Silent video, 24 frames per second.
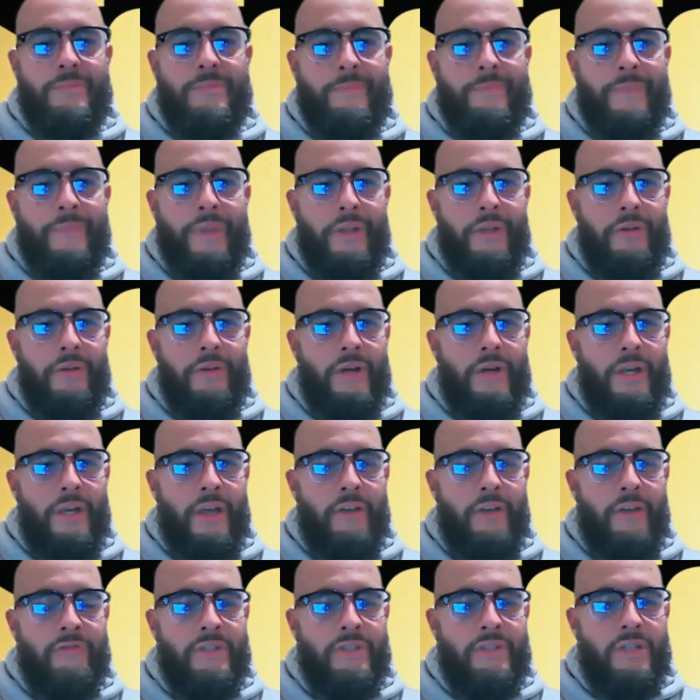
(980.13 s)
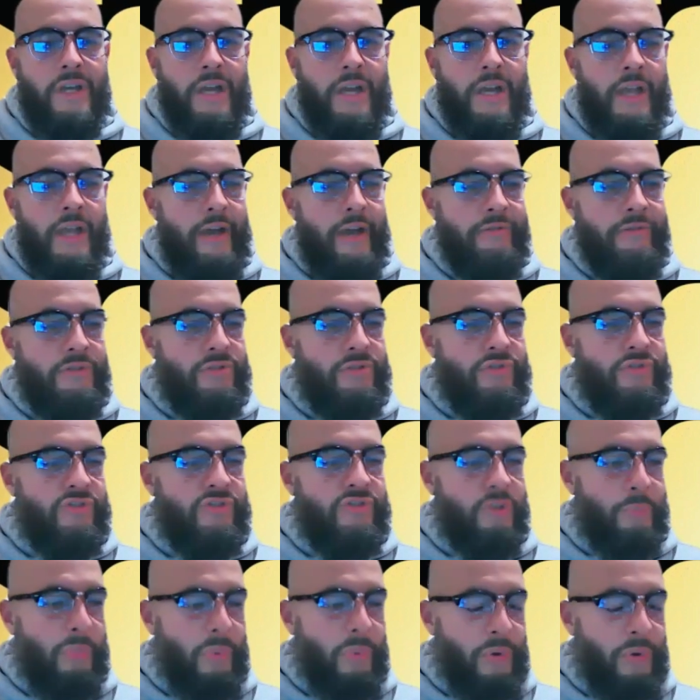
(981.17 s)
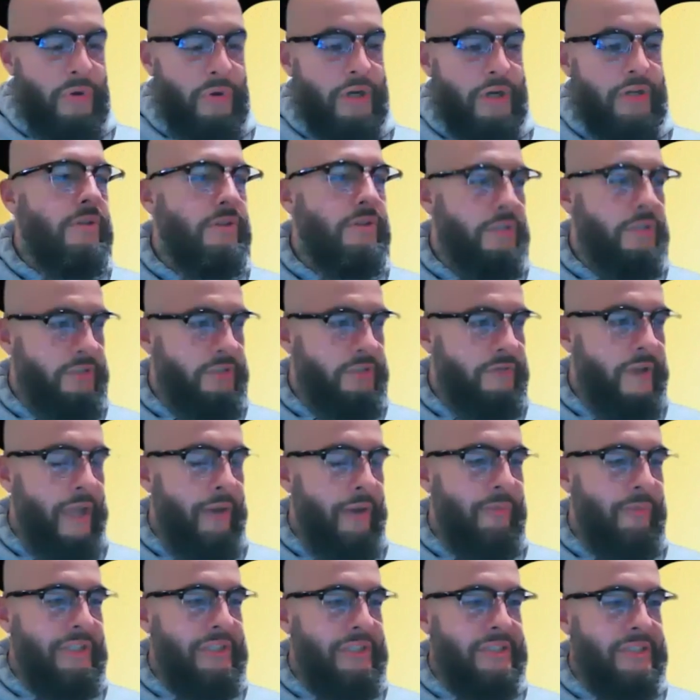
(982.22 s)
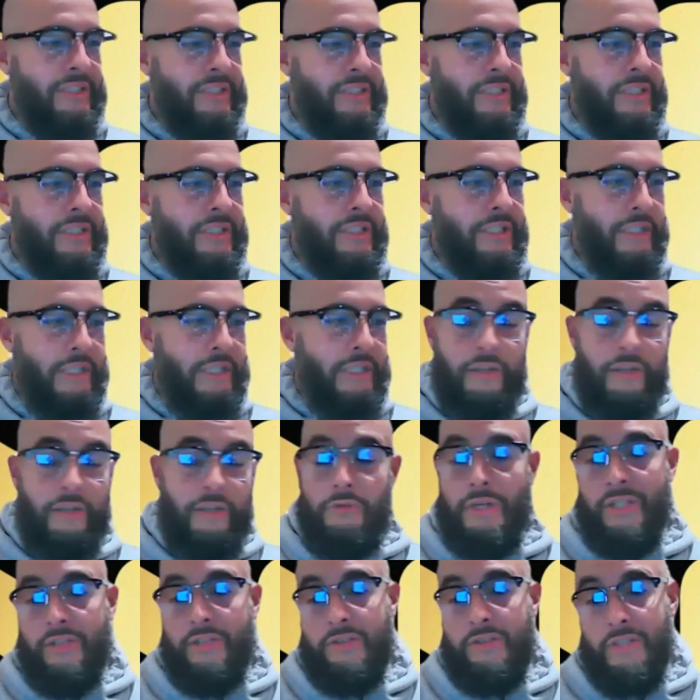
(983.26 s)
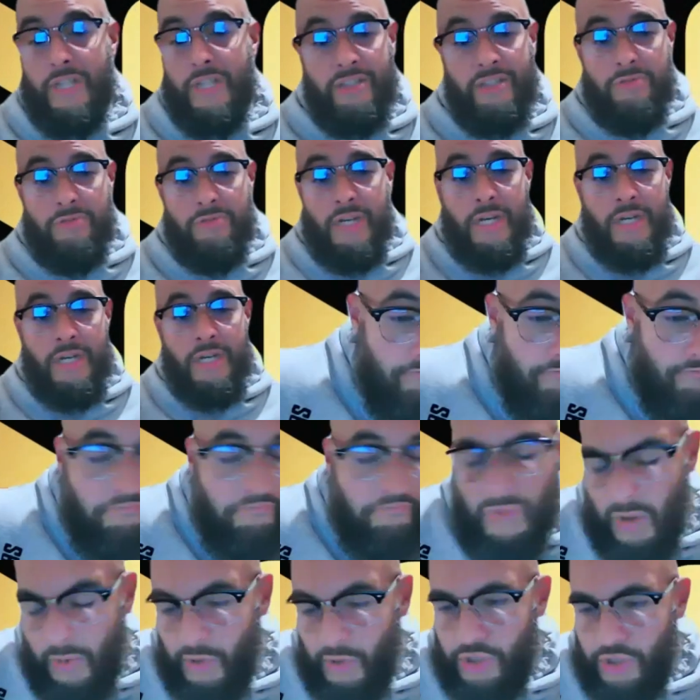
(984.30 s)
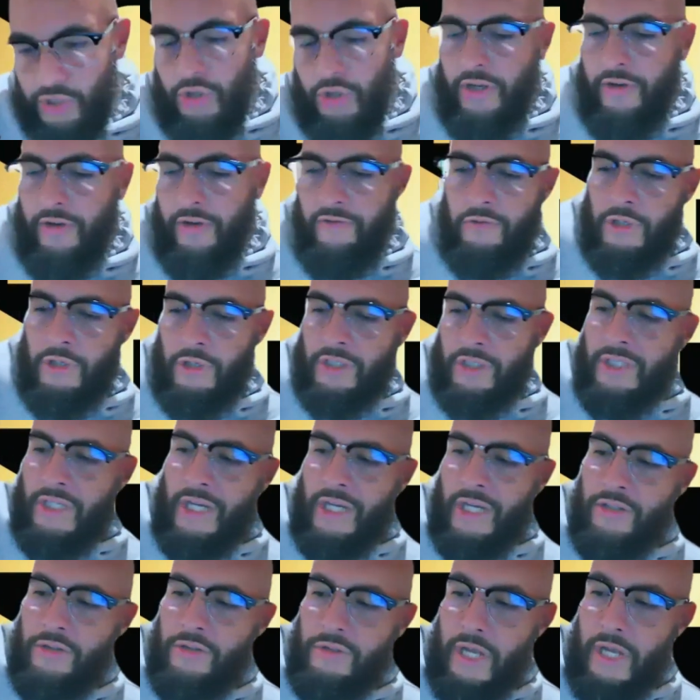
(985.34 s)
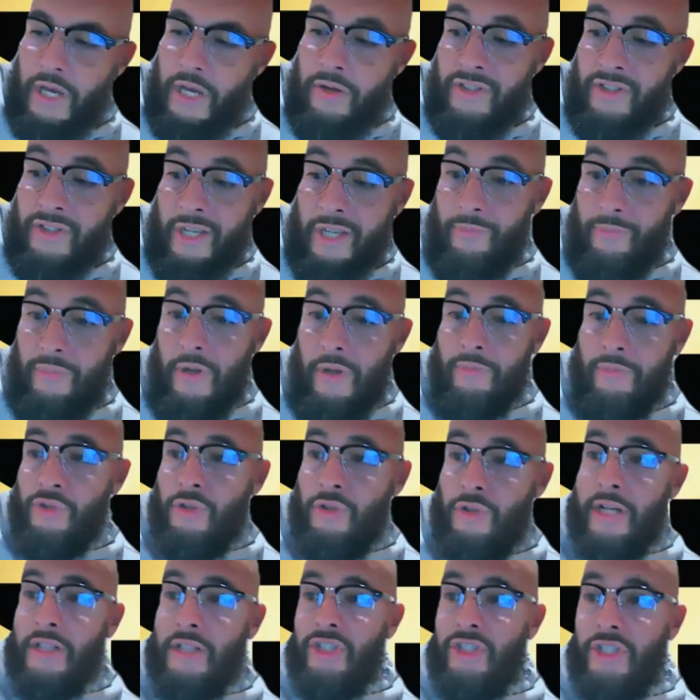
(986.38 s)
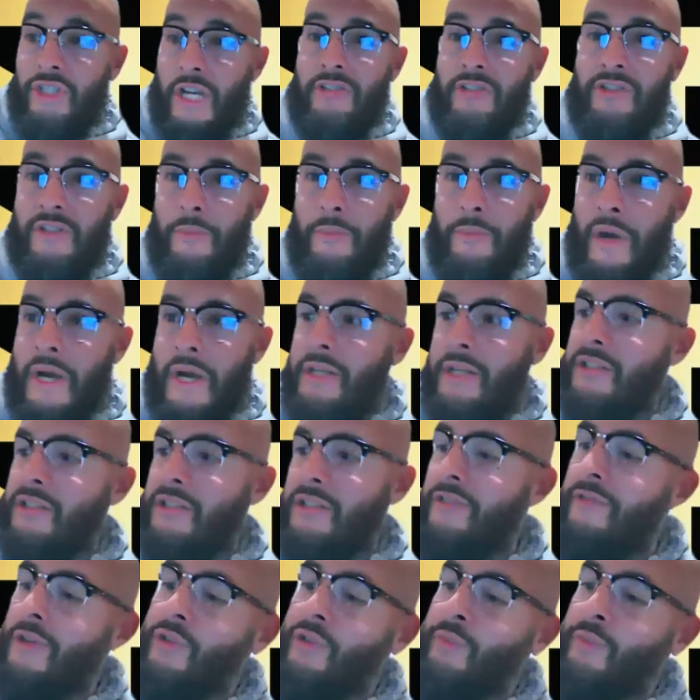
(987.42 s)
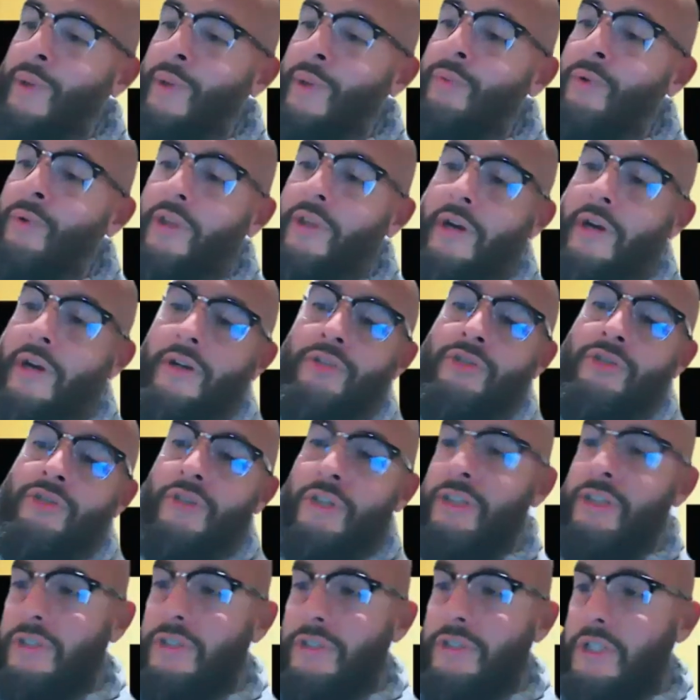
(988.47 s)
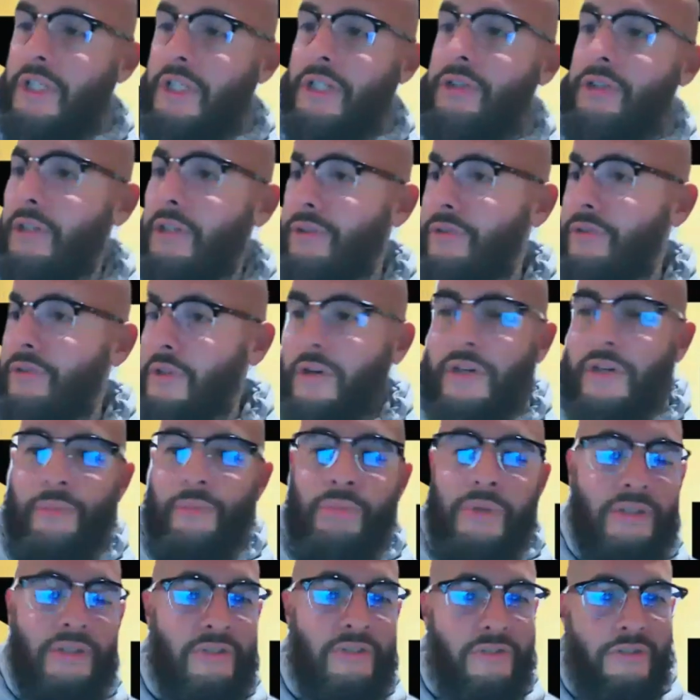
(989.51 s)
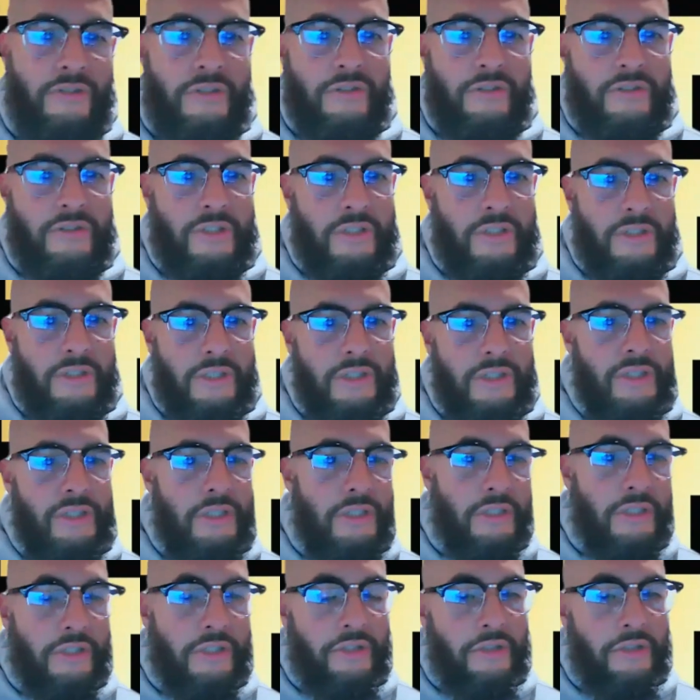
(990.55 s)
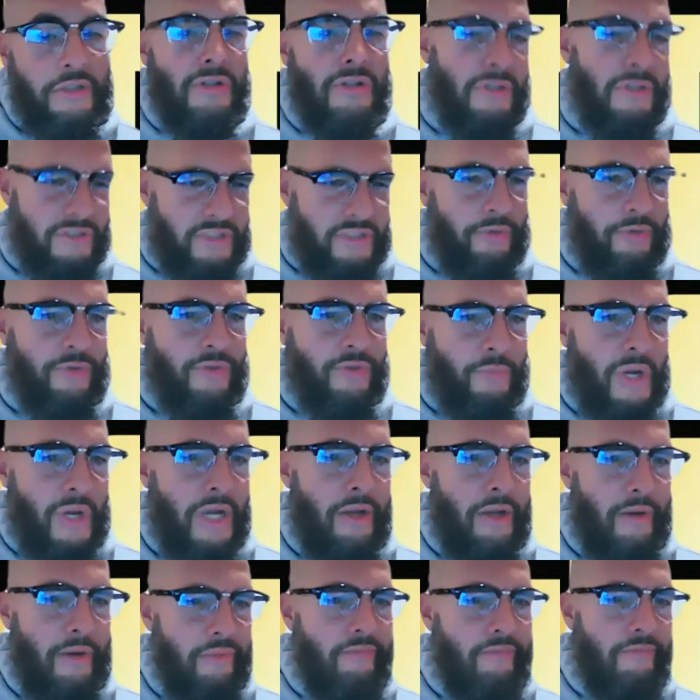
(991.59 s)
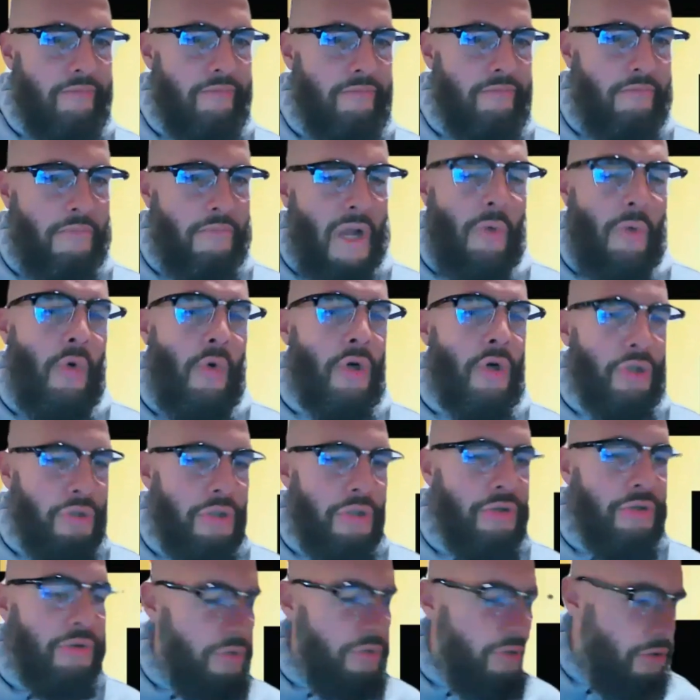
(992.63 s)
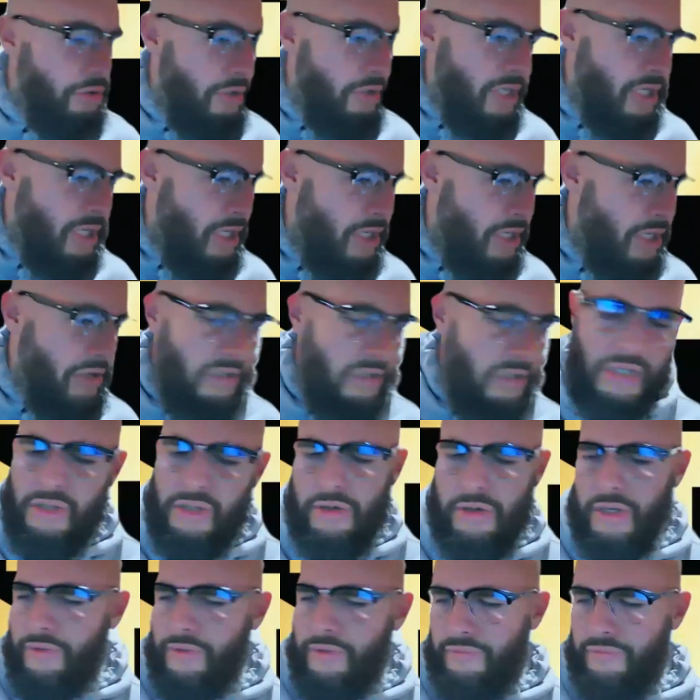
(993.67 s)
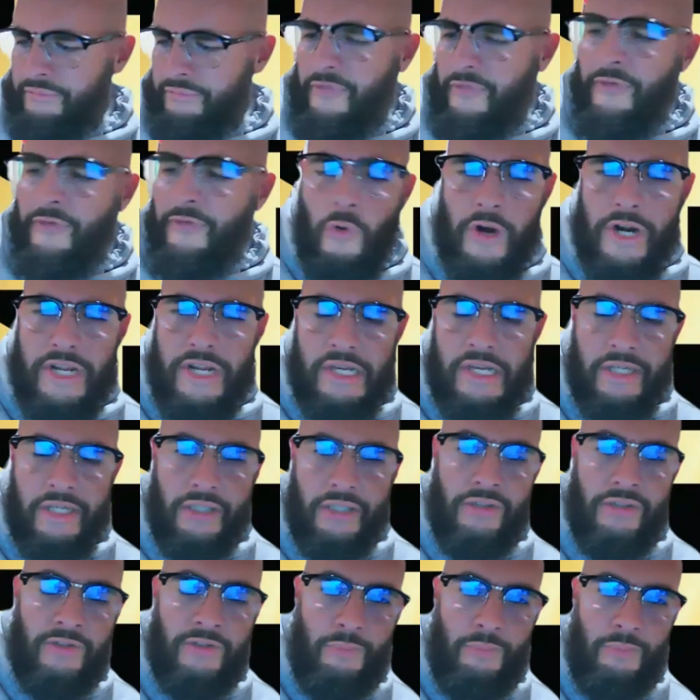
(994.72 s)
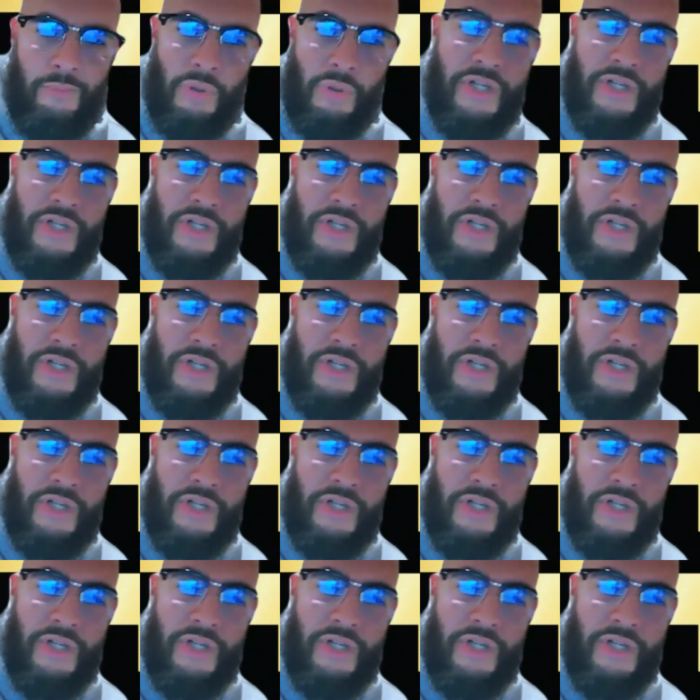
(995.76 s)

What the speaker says: I have to support these families in another way. So that's why the majority of the work that I do now is I'm trying to change the minds of those people that are entrusted 130 plus students a year, because that was my workload. I had 140 kids per